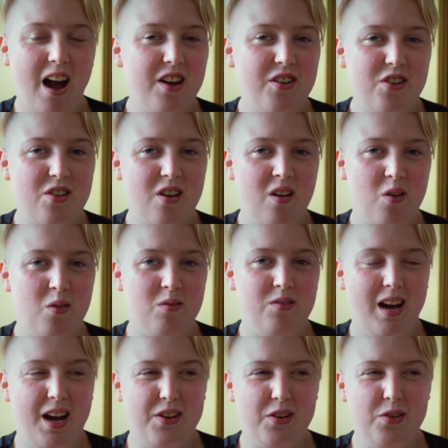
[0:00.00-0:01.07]
I don't know.
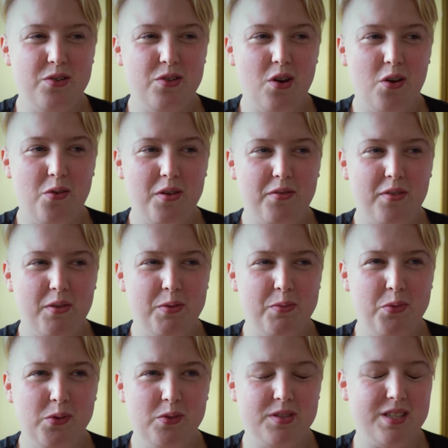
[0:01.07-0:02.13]
I don't know if I
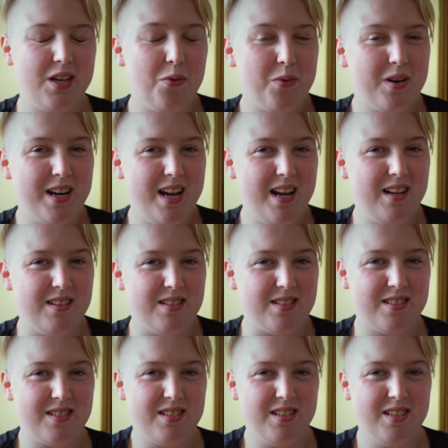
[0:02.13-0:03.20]
would move somewhere
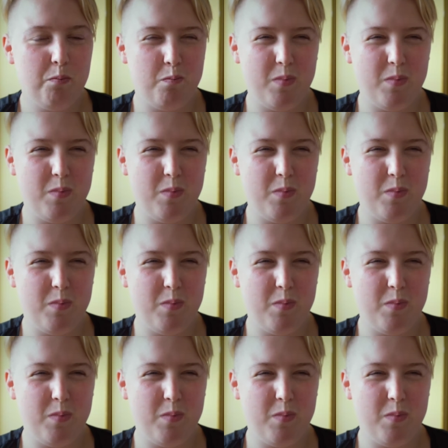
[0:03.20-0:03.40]
else.